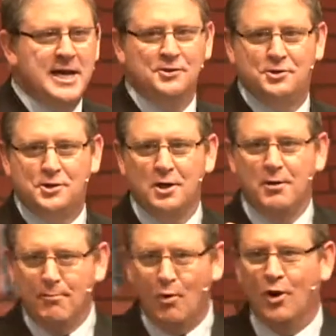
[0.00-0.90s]
is
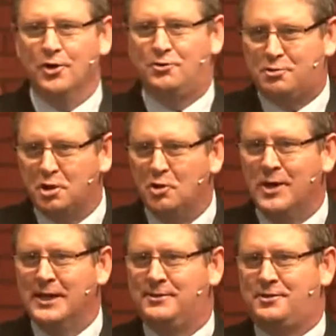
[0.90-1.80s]
more
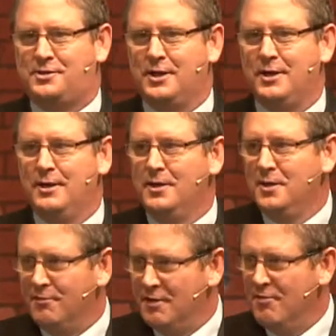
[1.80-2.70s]
to it
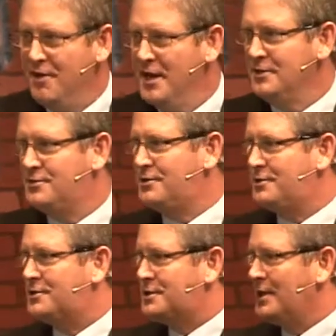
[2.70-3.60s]
than
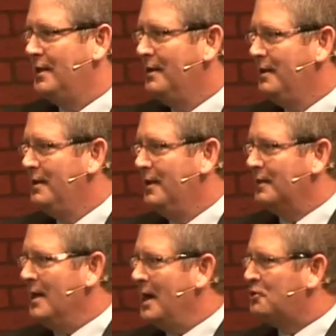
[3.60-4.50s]
this.
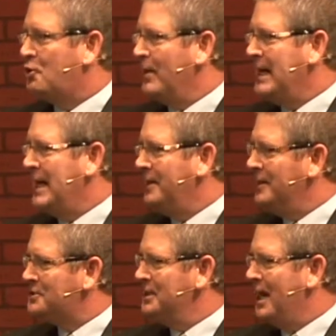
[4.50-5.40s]
And God
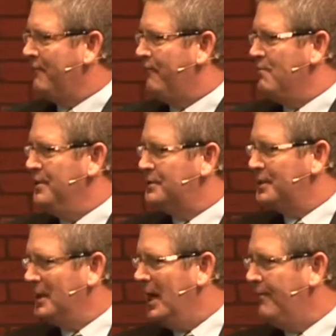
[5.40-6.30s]
created us not for
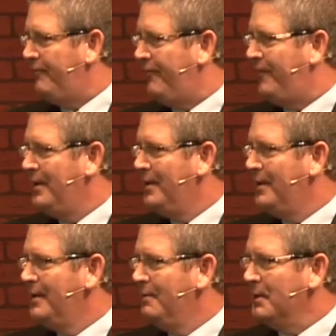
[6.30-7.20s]
this life,
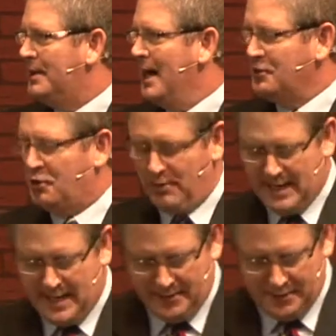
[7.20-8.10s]
but God
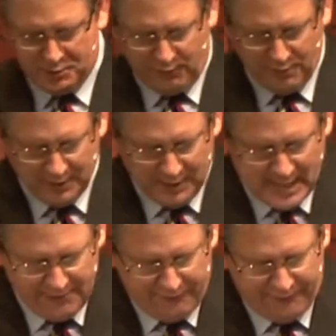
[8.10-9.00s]
created us for the
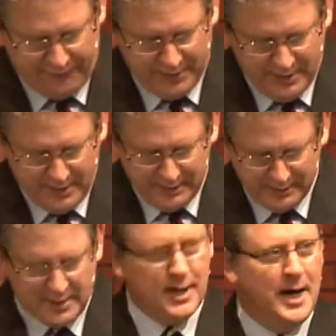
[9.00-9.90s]
life
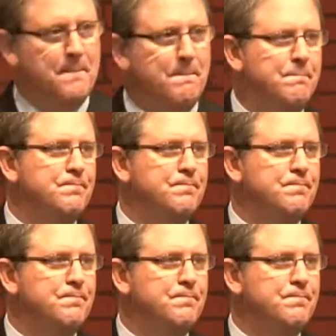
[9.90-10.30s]
to come.